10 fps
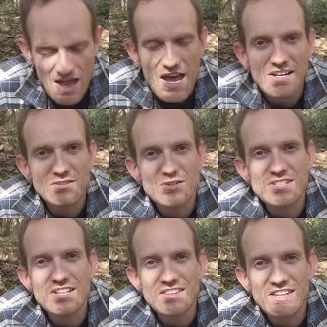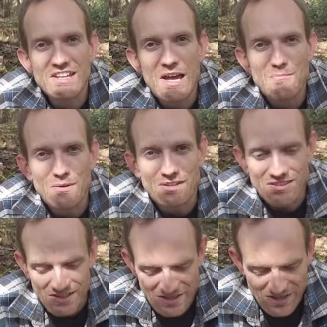An interesting thing
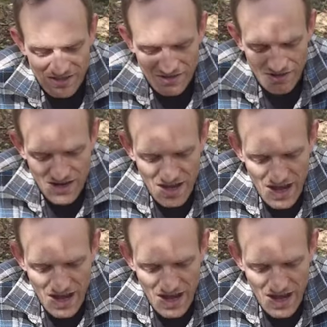happened this year.